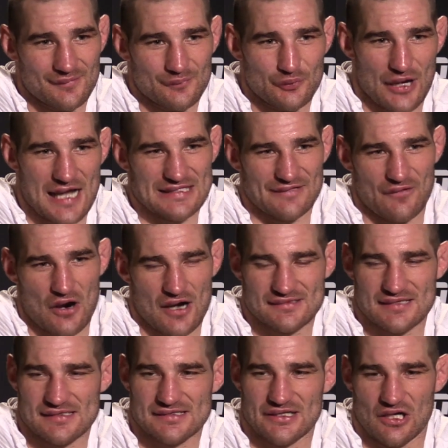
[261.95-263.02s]
Brad Tavares
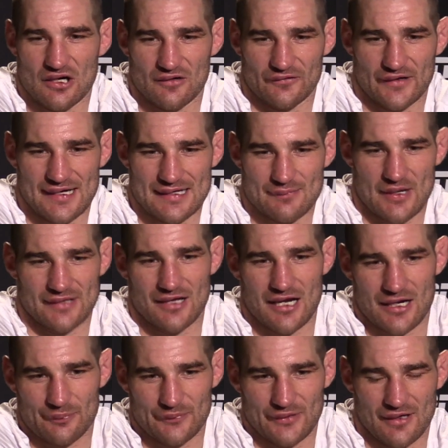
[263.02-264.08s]
has a good overhand. He might
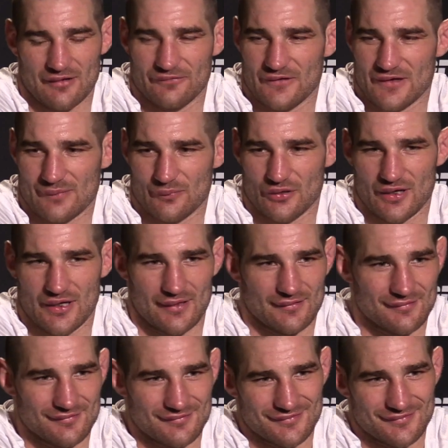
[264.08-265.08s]
knock me out. Fucking Brad.